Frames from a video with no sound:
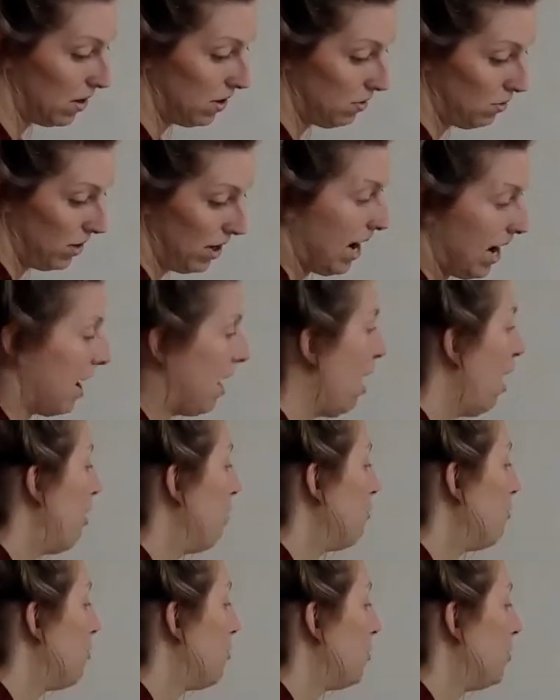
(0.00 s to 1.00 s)
We have
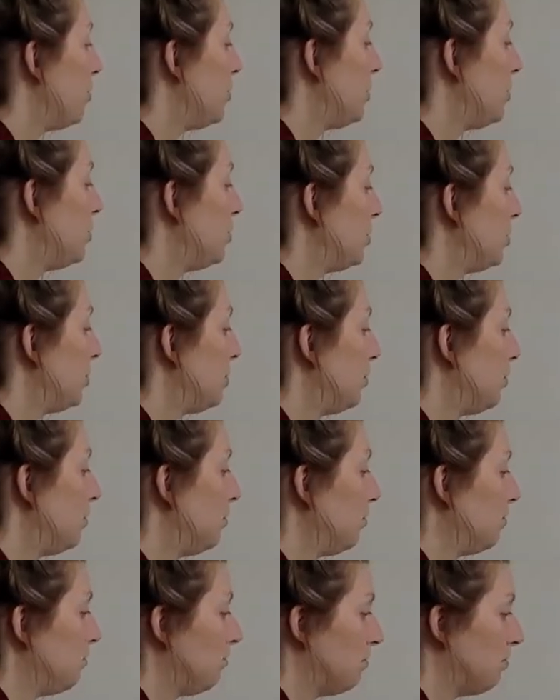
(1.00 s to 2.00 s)
32
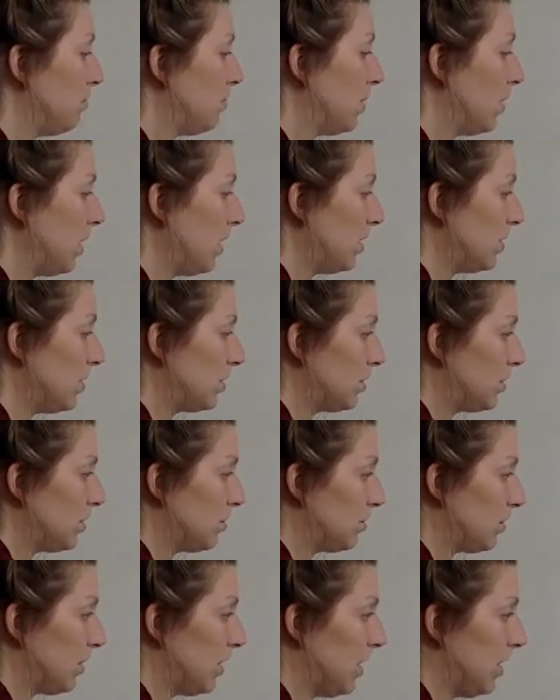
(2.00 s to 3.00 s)
plus
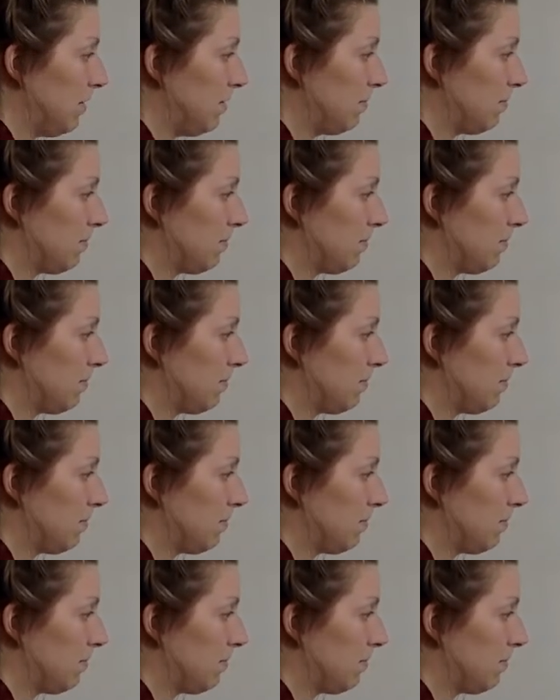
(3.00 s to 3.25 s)
3.